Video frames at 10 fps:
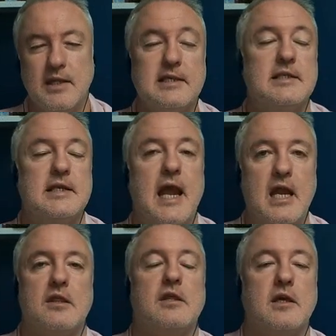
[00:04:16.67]
there isn't
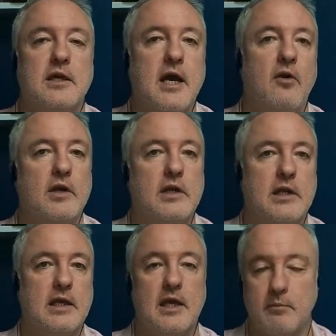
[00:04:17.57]
anything
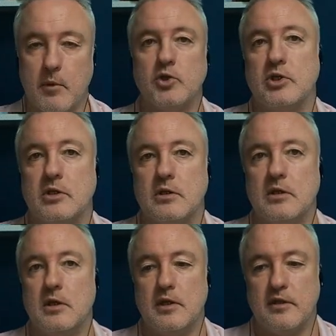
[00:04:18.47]
currently in motion.
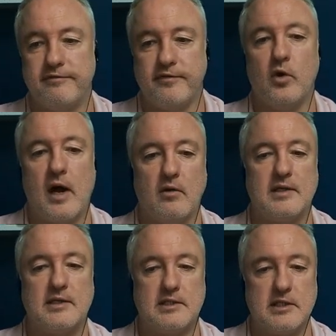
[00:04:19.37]
The 4 hour
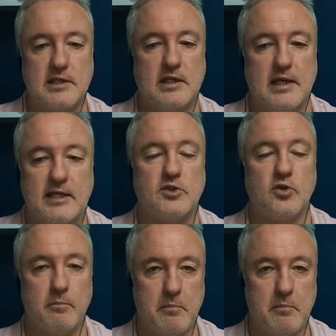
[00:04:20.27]
is sitting next to a